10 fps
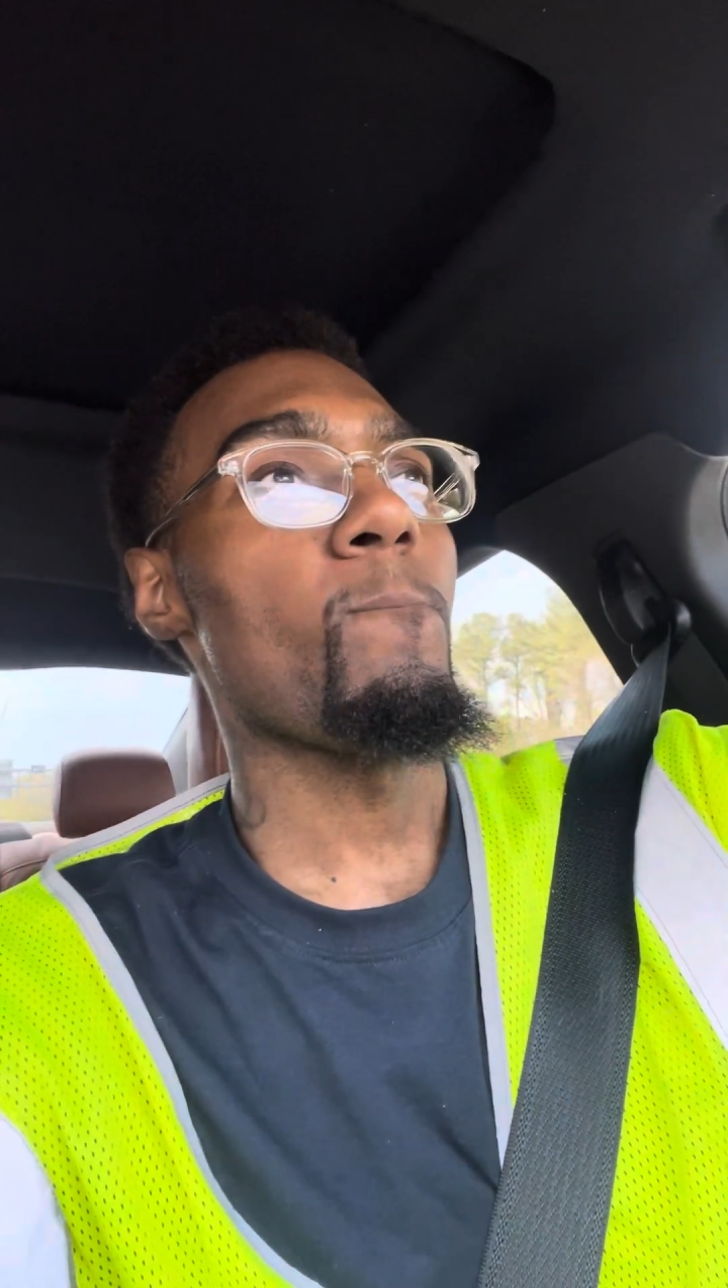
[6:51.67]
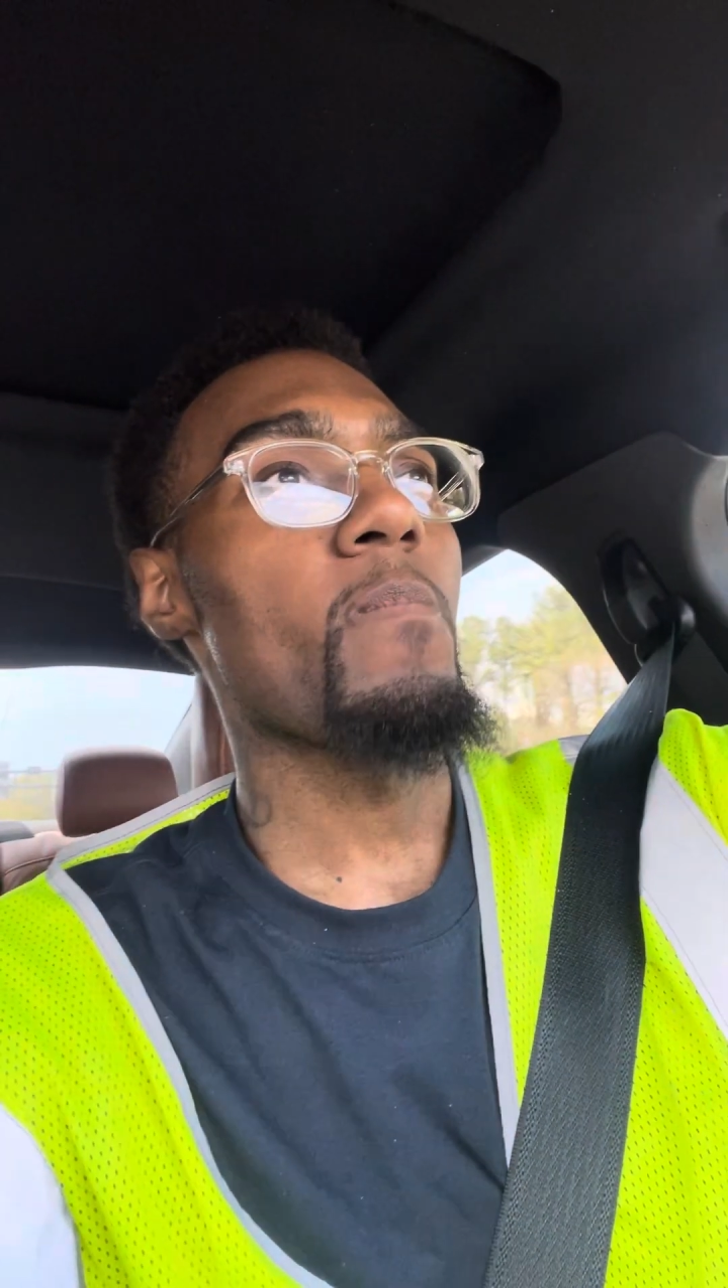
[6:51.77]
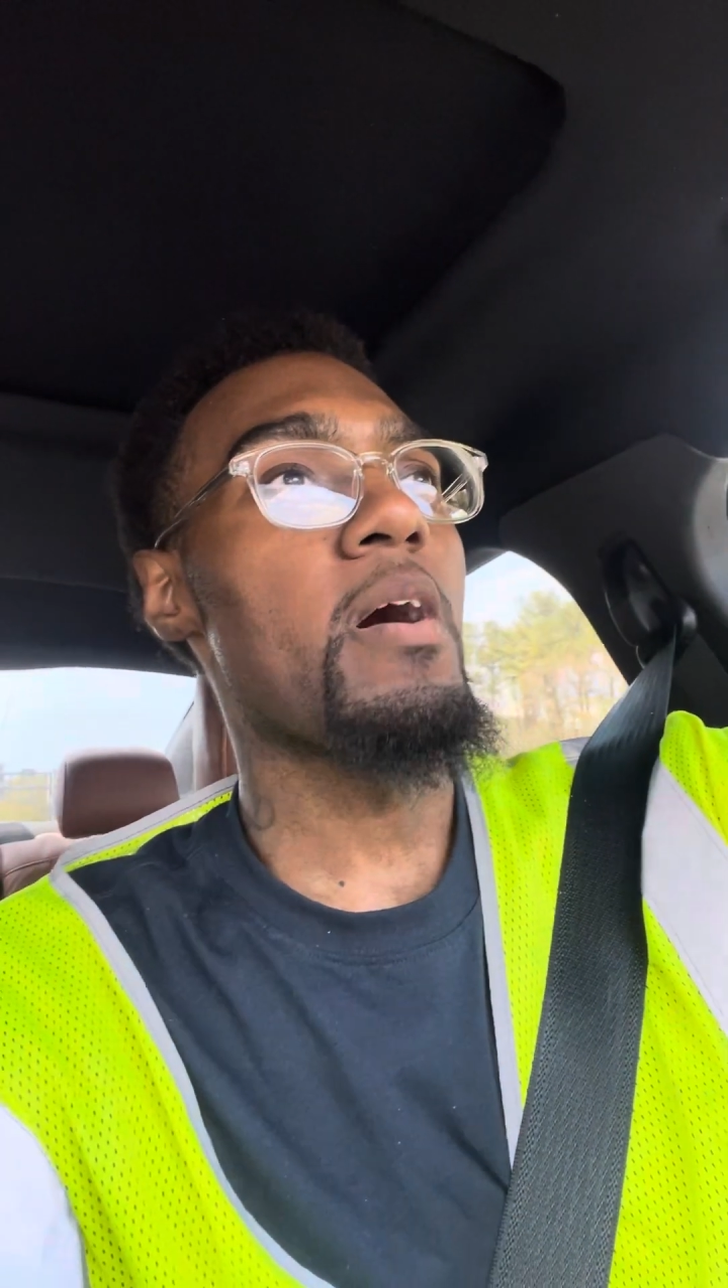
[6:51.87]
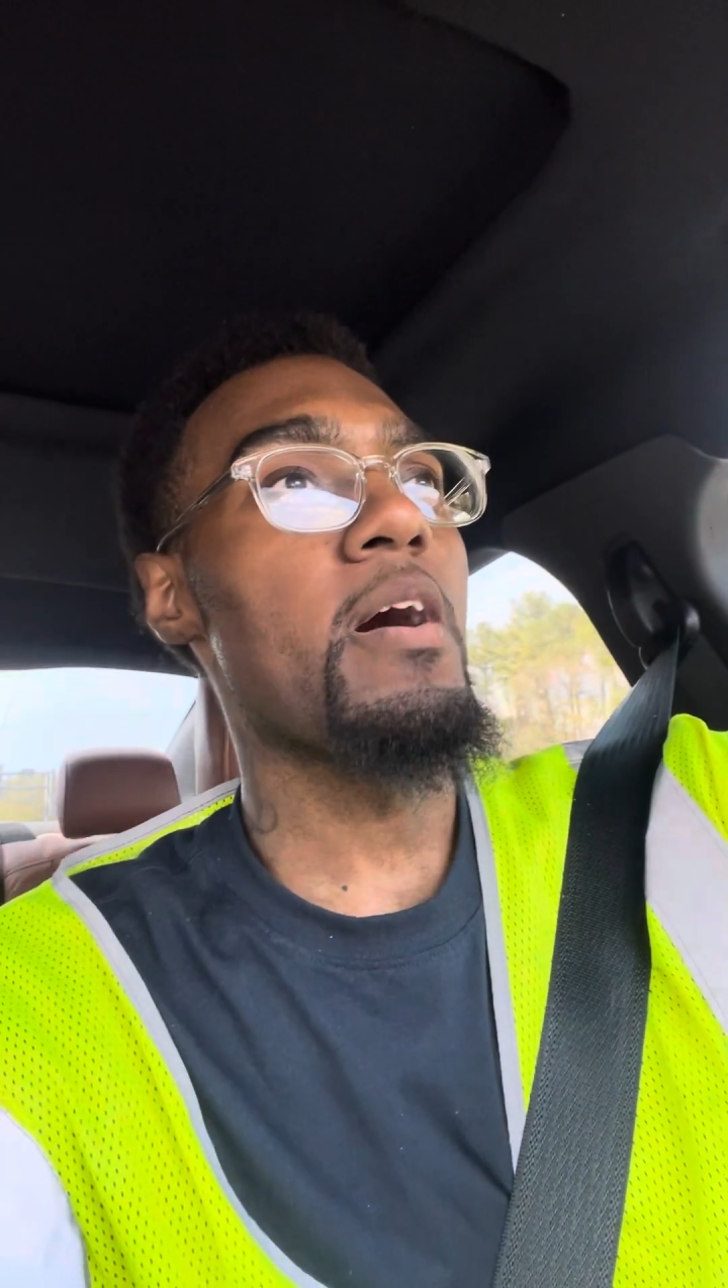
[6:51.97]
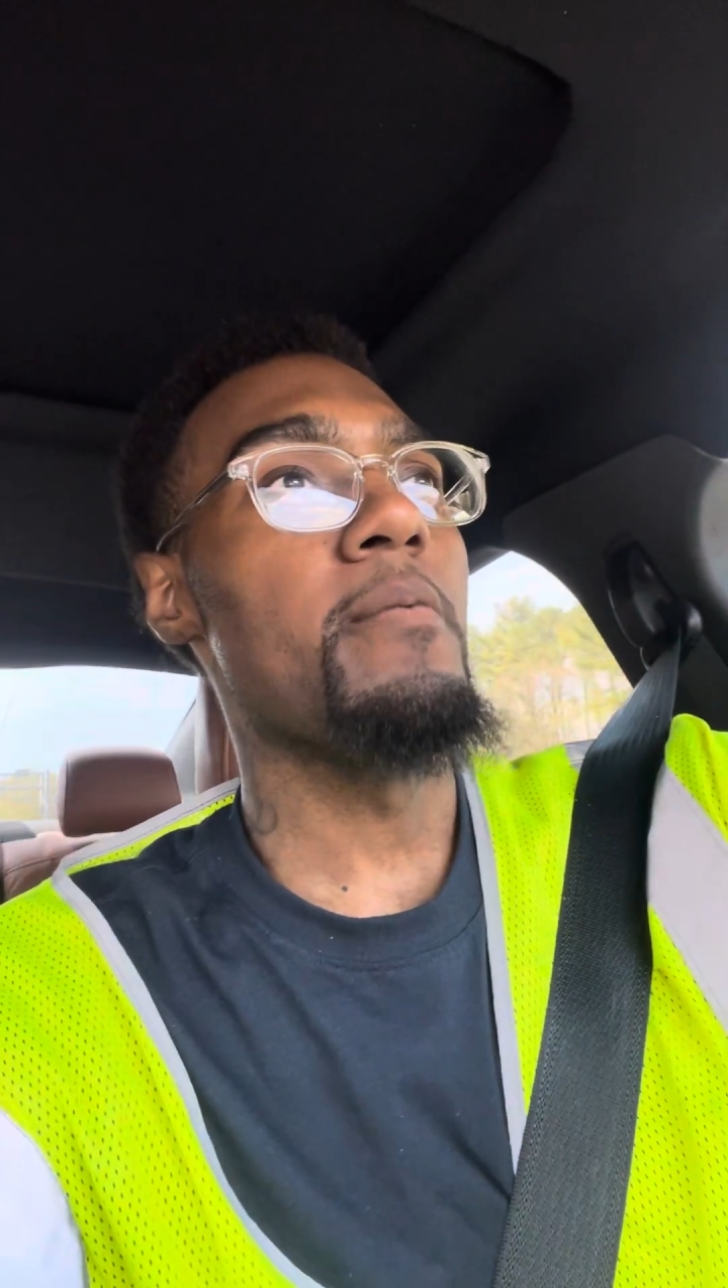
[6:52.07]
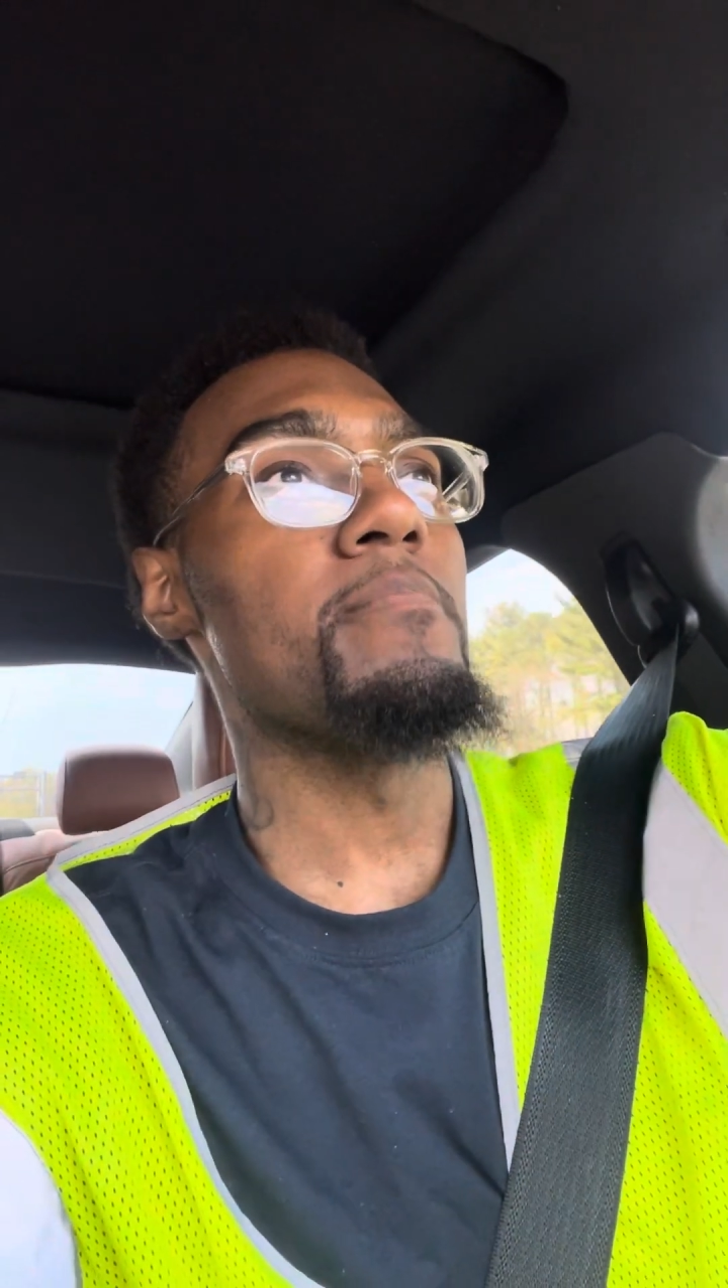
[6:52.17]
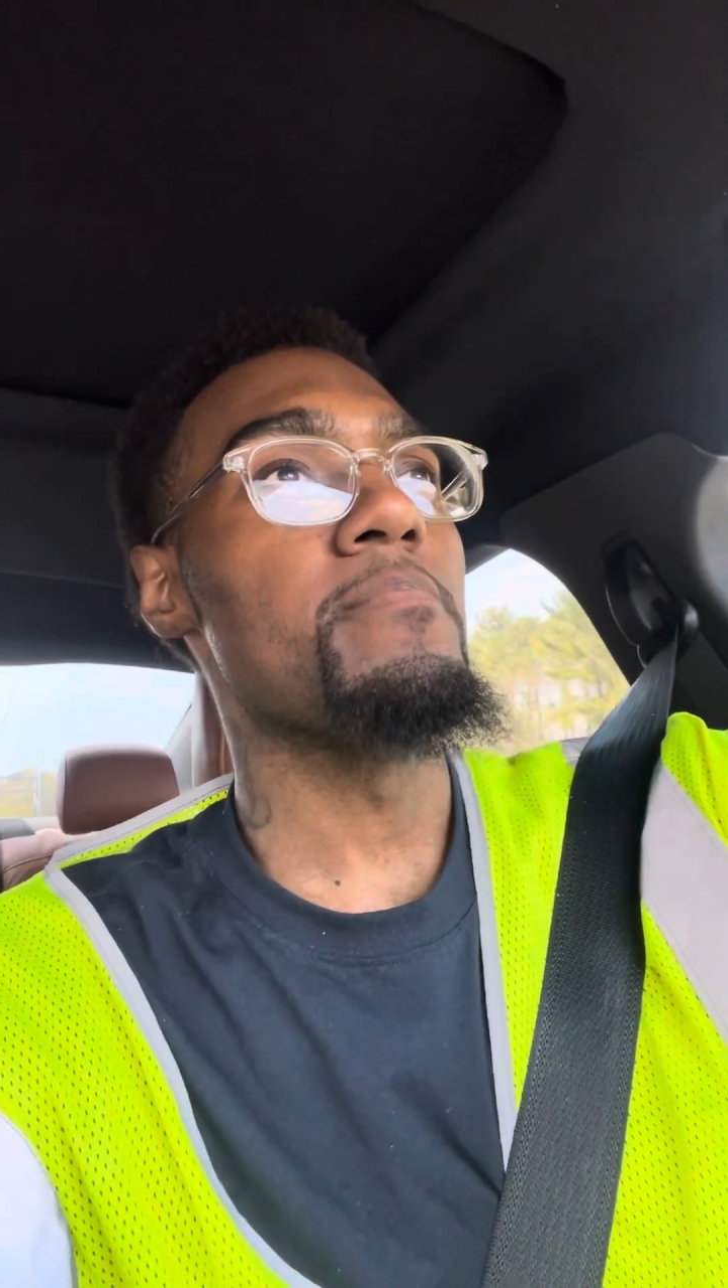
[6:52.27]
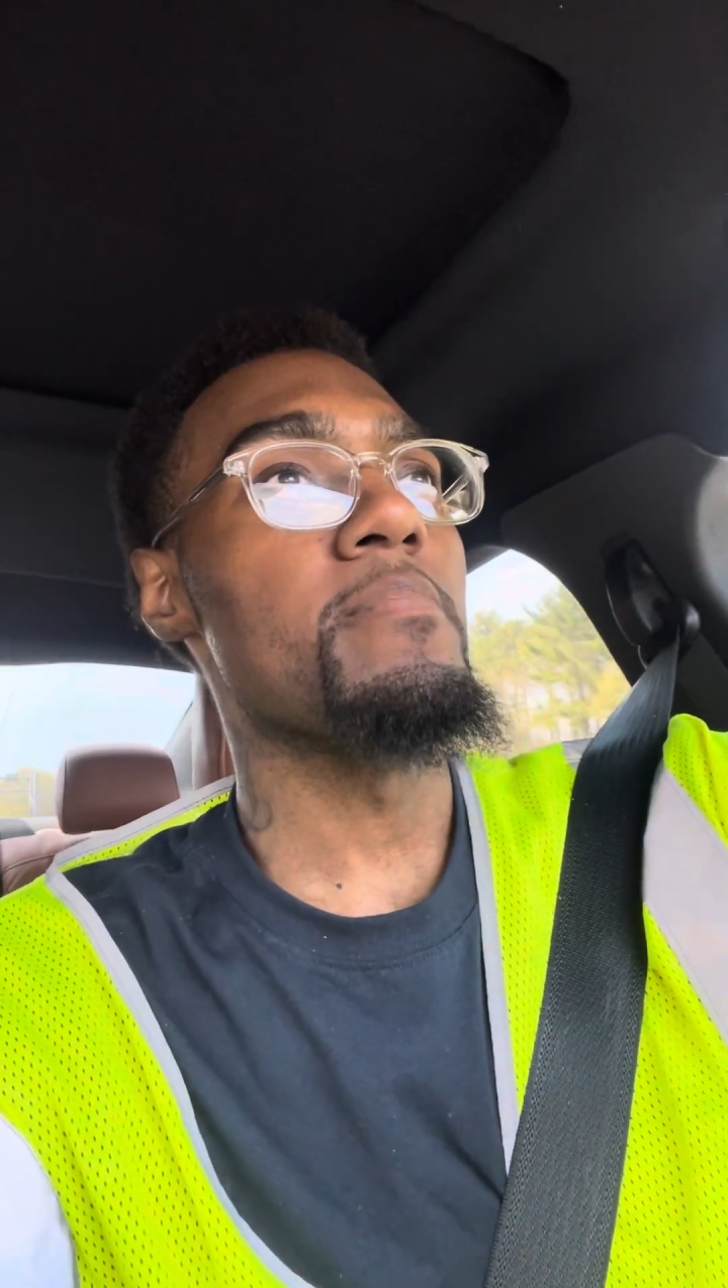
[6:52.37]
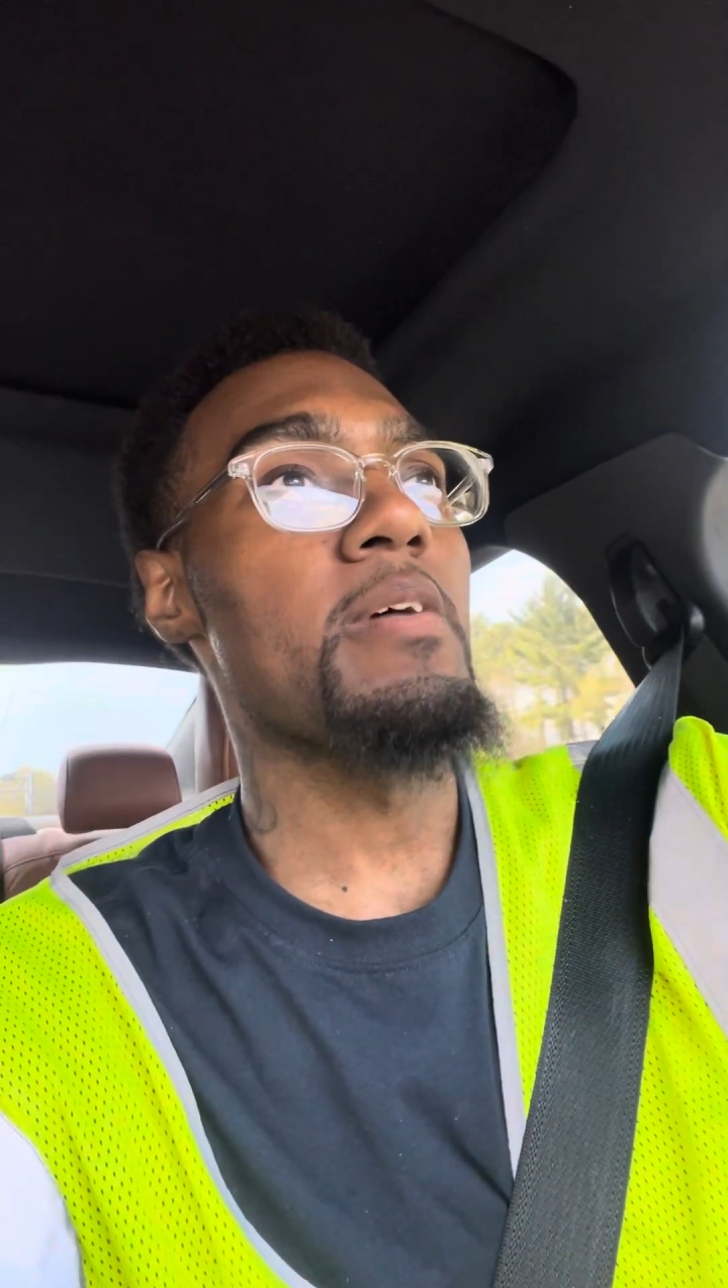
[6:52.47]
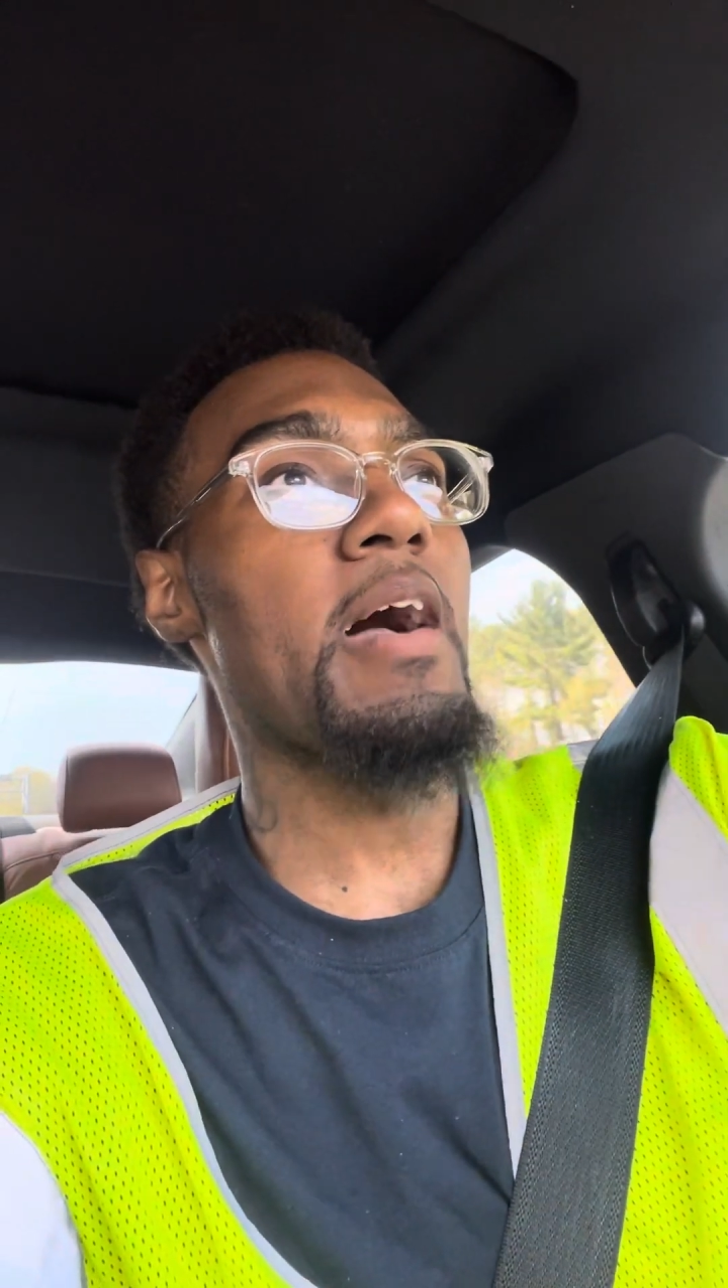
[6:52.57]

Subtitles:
I